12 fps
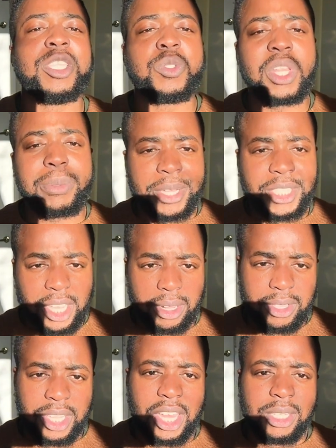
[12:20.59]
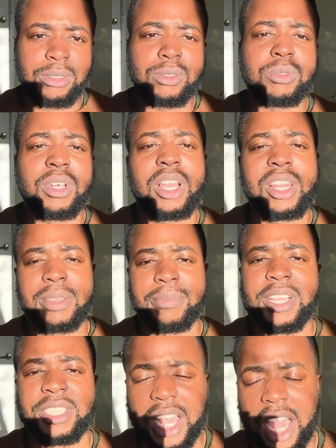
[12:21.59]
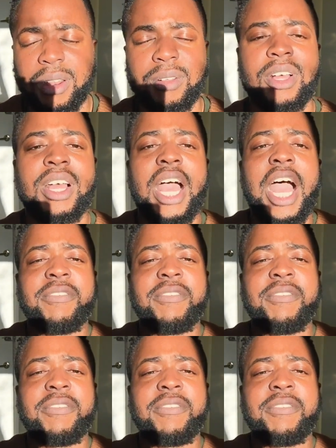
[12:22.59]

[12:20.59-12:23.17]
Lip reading: Don't leave my channel yet. Do not leave my channel.